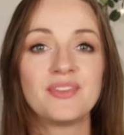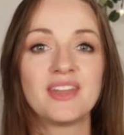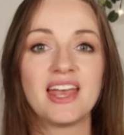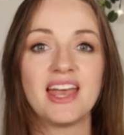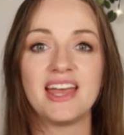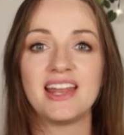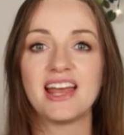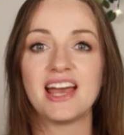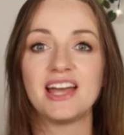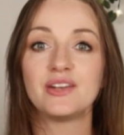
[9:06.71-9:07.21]

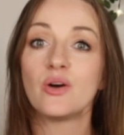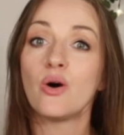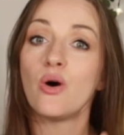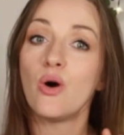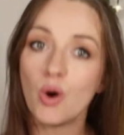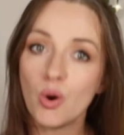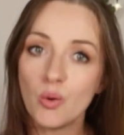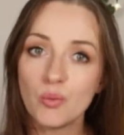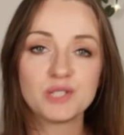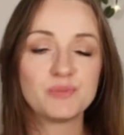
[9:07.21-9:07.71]
It had
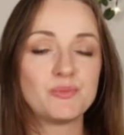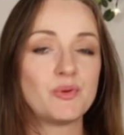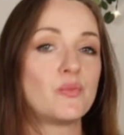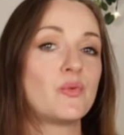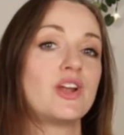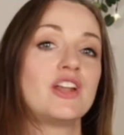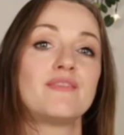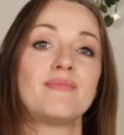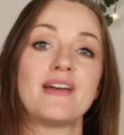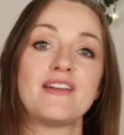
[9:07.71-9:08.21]
always been one
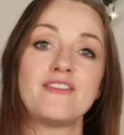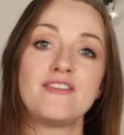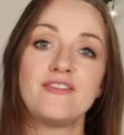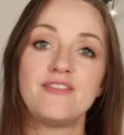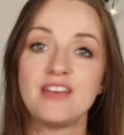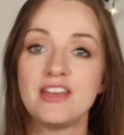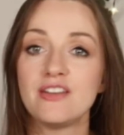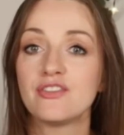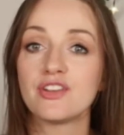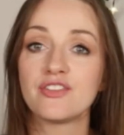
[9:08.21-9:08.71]
of my
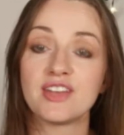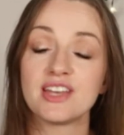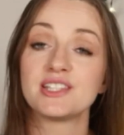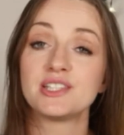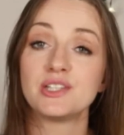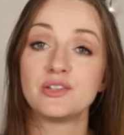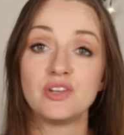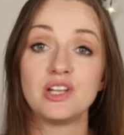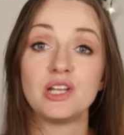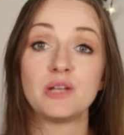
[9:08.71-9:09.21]
favorite things
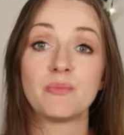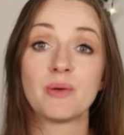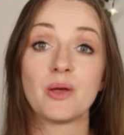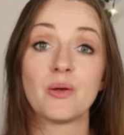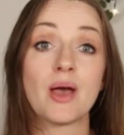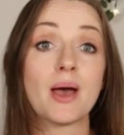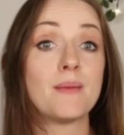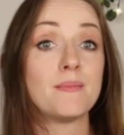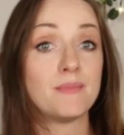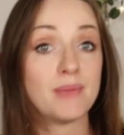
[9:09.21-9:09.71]
to read about
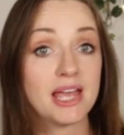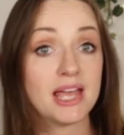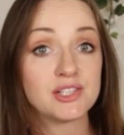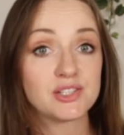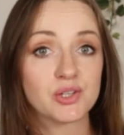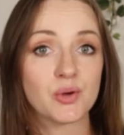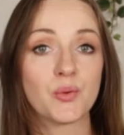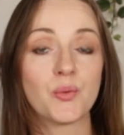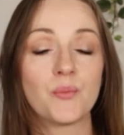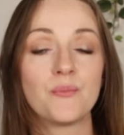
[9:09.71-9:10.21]
at med
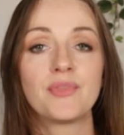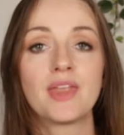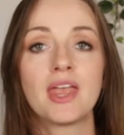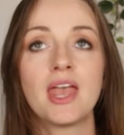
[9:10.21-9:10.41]
school.